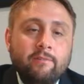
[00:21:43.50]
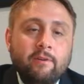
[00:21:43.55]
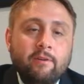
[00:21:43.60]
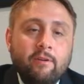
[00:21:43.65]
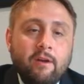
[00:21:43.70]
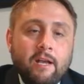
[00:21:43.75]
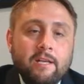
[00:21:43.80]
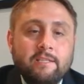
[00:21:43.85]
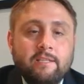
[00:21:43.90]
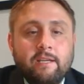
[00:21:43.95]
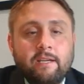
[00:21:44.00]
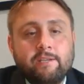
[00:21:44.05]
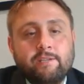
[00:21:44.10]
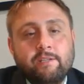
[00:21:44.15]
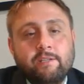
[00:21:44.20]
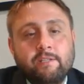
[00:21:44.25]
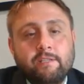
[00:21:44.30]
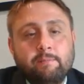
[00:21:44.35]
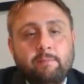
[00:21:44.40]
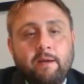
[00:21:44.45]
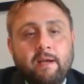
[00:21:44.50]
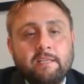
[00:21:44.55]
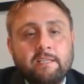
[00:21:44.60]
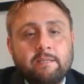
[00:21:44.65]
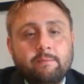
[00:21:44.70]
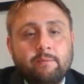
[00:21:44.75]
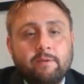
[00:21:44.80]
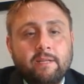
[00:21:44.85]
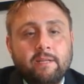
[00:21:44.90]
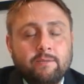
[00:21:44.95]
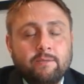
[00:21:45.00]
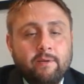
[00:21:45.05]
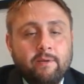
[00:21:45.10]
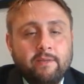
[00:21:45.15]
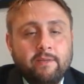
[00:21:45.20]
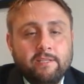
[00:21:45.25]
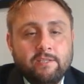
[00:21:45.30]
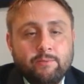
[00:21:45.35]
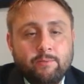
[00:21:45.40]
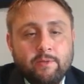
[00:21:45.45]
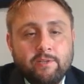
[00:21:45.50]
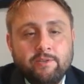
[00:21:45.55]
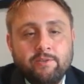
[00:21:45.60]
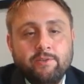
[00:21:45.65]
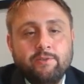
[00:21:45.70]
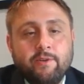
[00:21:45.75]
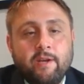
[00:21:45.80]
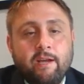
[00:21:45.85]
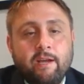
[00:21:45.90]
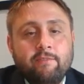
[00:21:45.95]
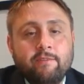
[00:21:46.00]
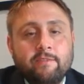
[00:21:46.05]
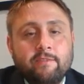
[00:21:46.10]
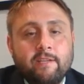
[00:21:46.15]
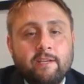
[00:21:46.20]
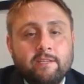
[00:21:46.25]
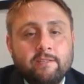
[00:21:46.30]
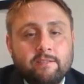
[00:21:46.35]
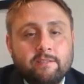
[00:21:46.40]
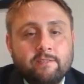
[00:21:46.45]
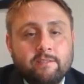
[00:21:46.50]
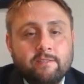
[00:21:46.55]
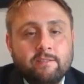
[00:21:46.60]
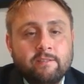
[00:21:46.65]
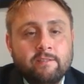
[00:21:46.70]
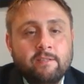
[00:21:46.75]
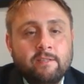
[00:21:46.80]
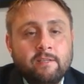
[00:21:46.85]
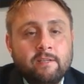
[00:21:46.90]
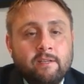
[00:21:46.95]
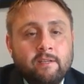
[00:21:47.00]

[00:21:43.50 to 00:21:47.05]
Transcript: of a cross section as possible. That's why they switched to driver's licenses,